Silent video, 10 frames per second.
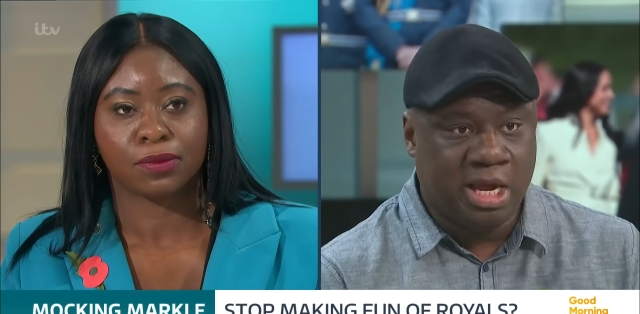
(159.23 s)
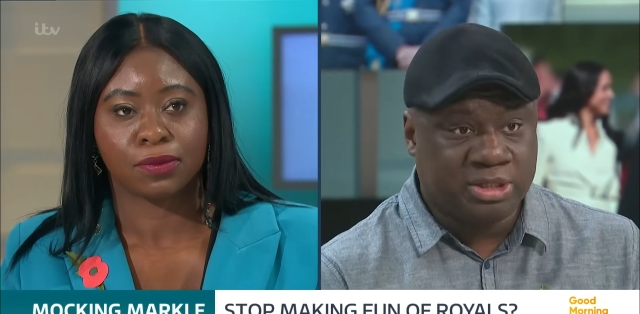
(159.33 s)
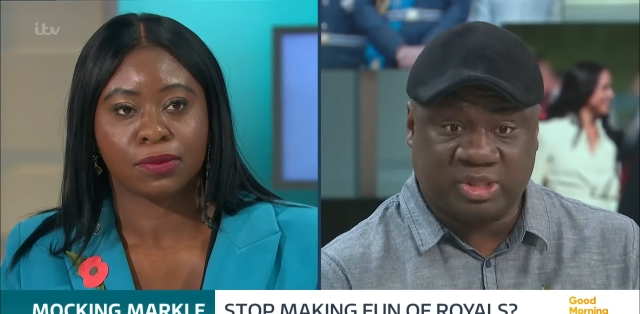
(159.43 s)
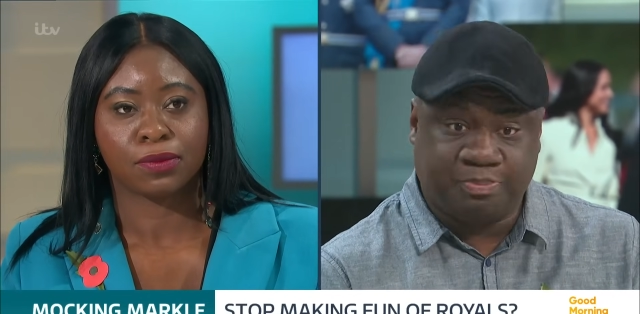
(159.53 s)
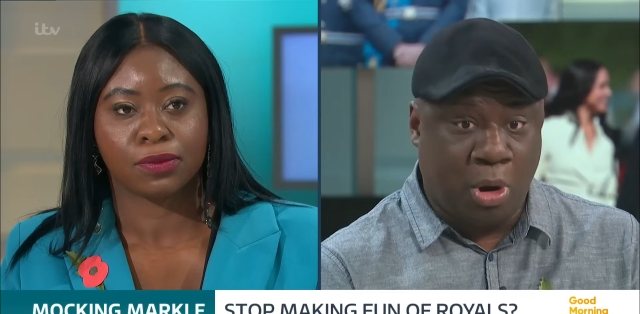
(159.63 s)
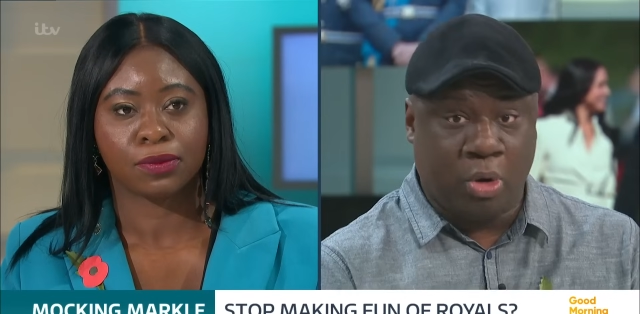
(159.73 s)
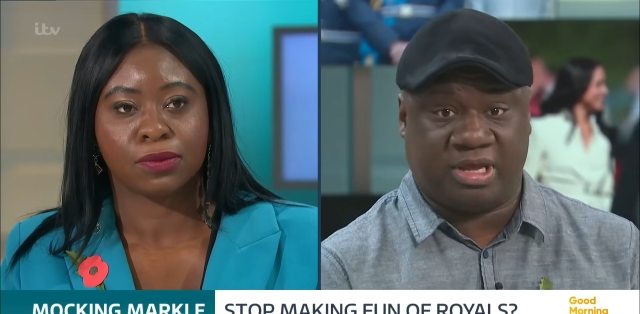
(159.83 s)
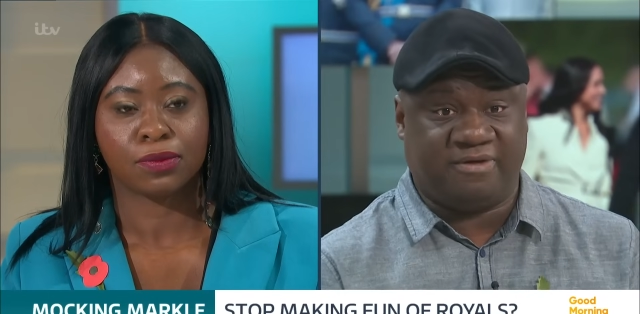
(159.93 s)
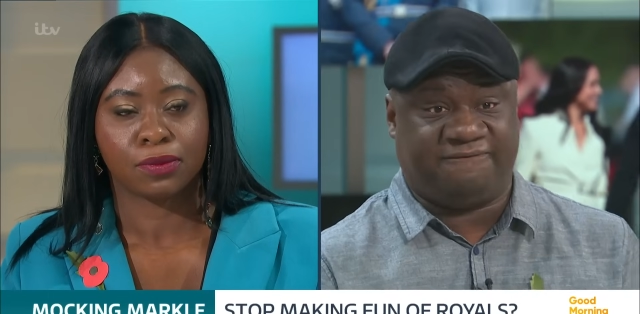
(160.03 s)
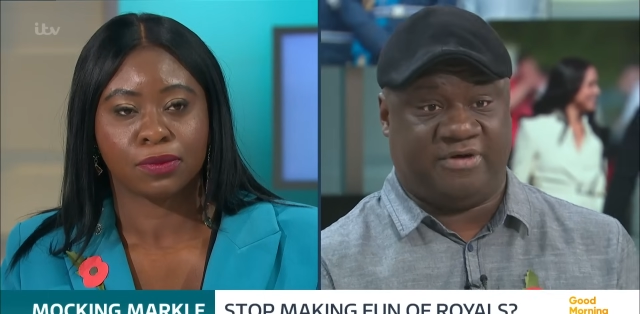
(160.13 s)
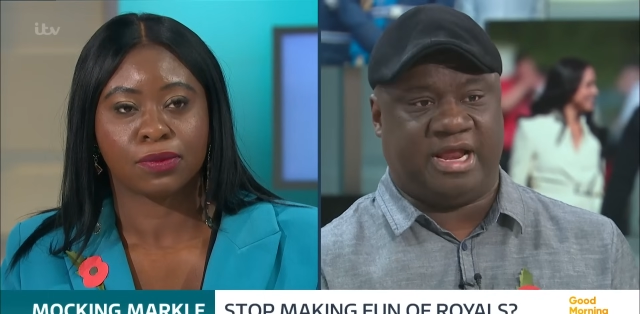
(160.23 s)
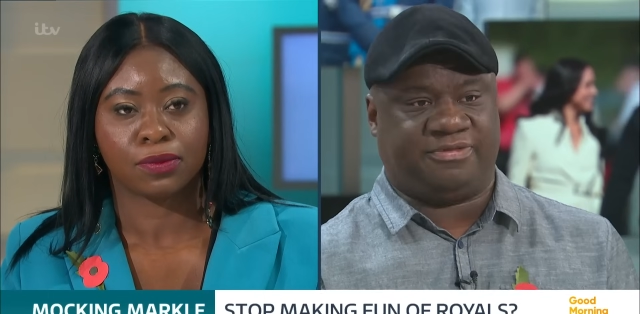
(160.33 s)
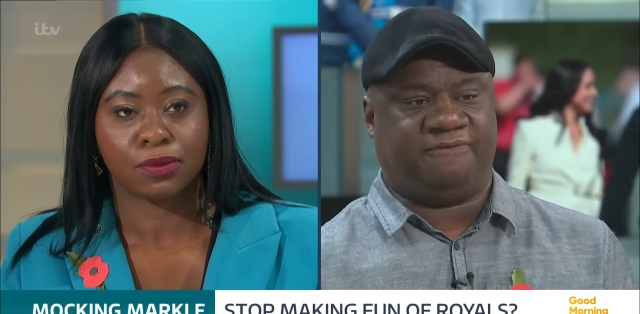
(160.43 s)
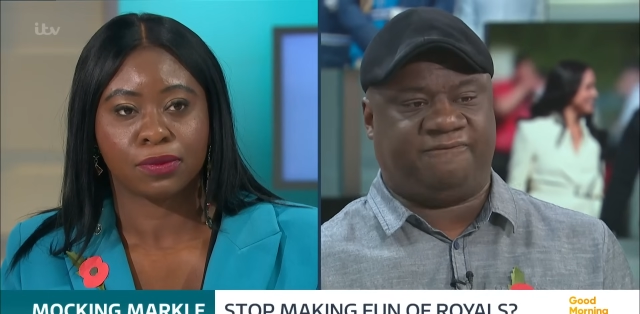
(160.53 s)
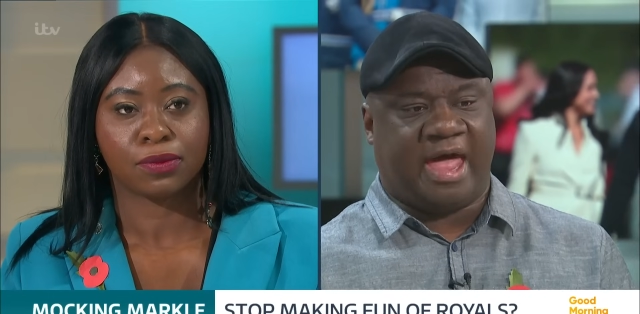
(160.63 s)
Speaker 1: just poking fun at the
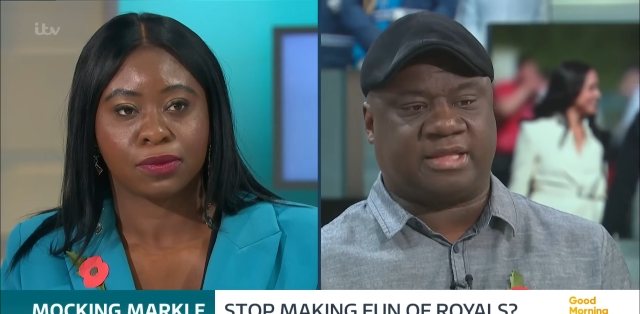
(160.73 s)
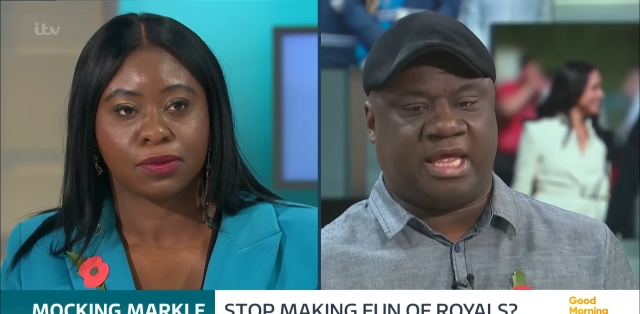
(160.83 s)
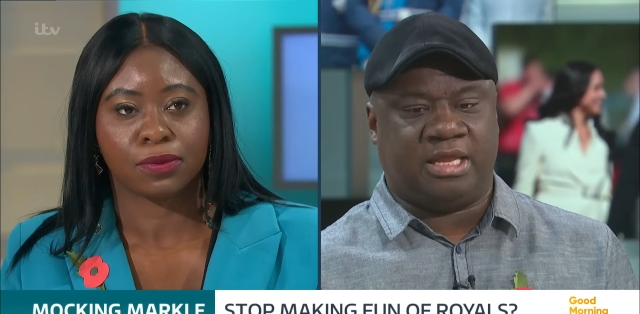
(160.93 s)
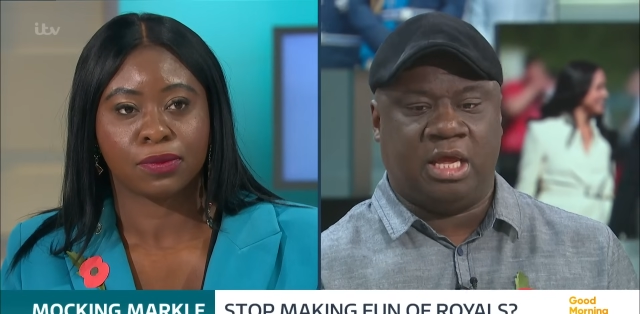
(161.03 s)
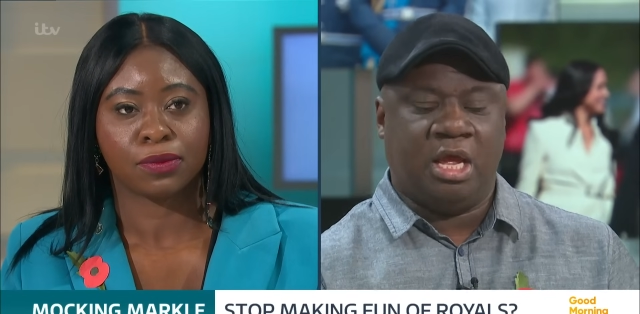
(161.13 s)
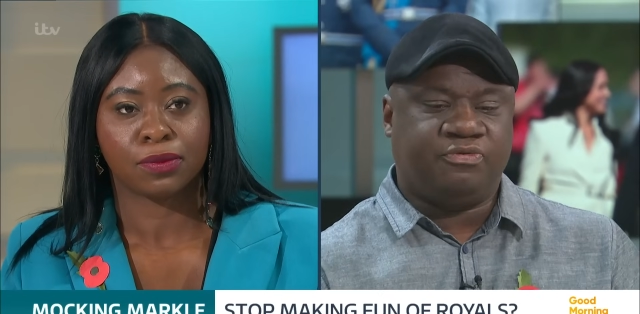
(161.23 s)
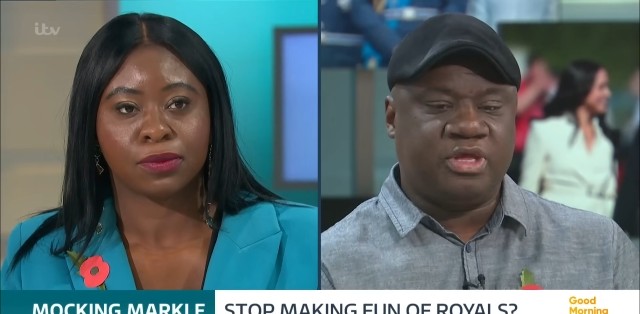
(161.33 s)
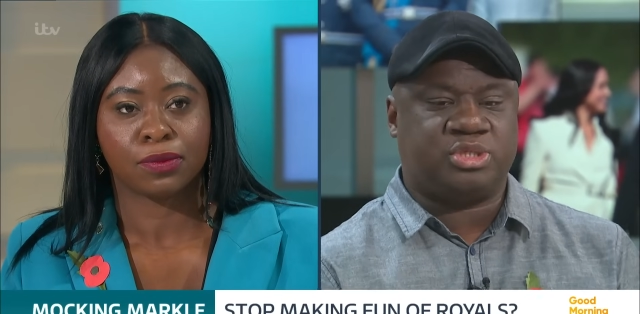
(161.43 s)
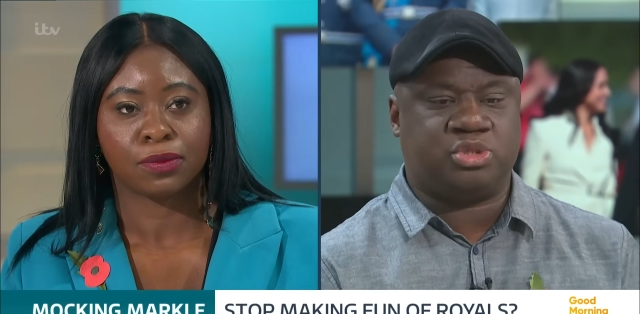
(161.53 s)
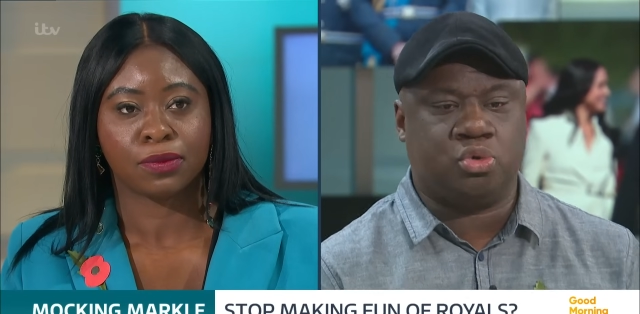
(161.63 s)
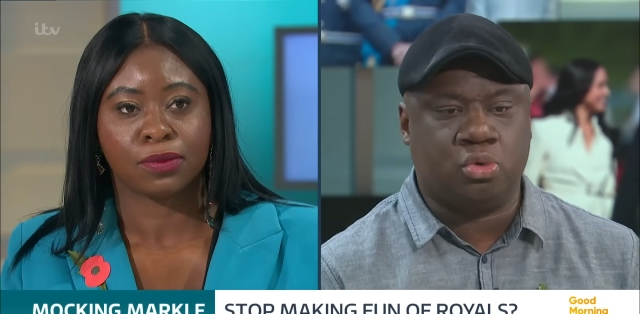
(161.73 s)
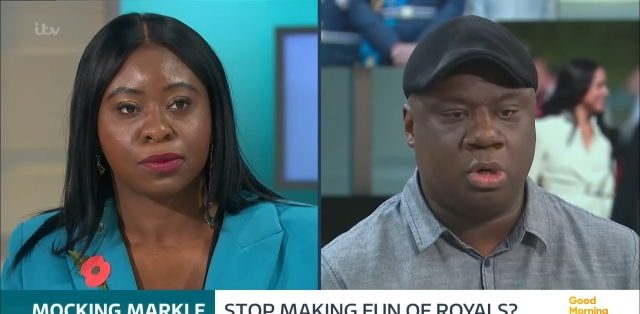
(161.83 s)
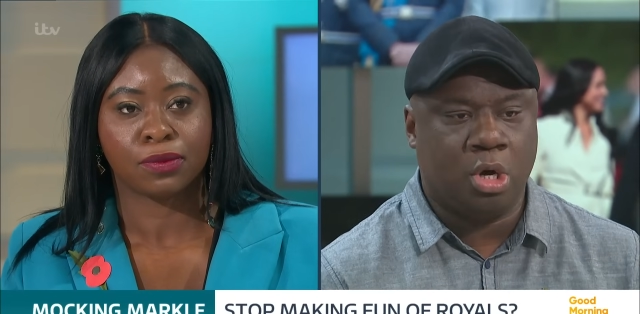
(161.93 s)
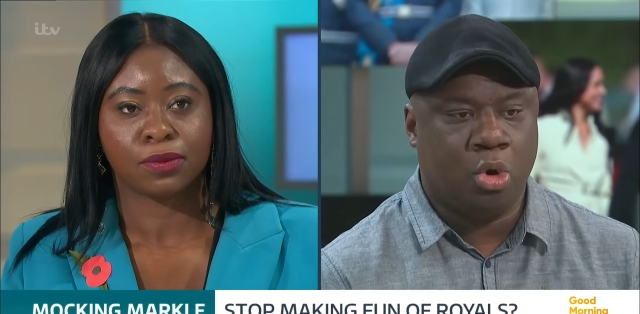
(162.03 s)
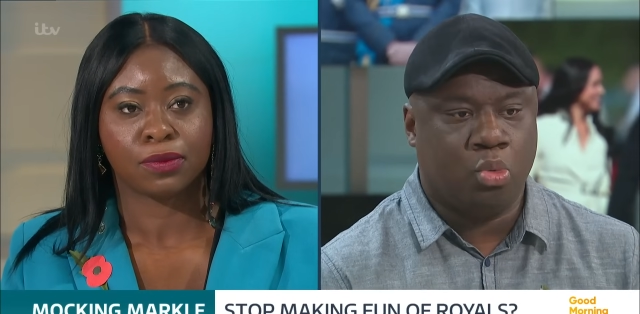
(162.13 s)
fact that these two
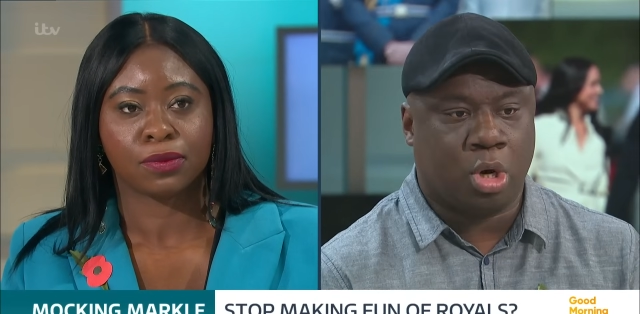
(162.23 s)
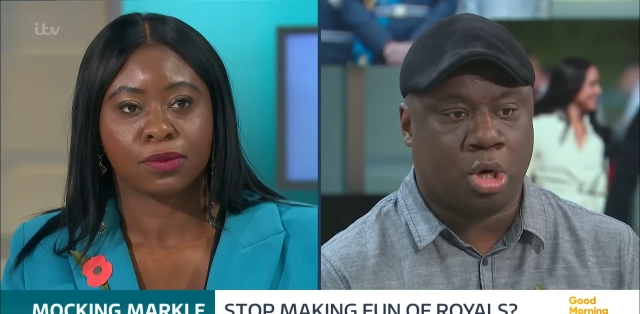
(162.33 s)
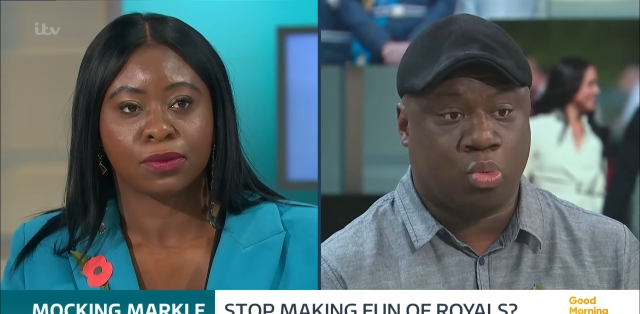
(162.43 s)
were,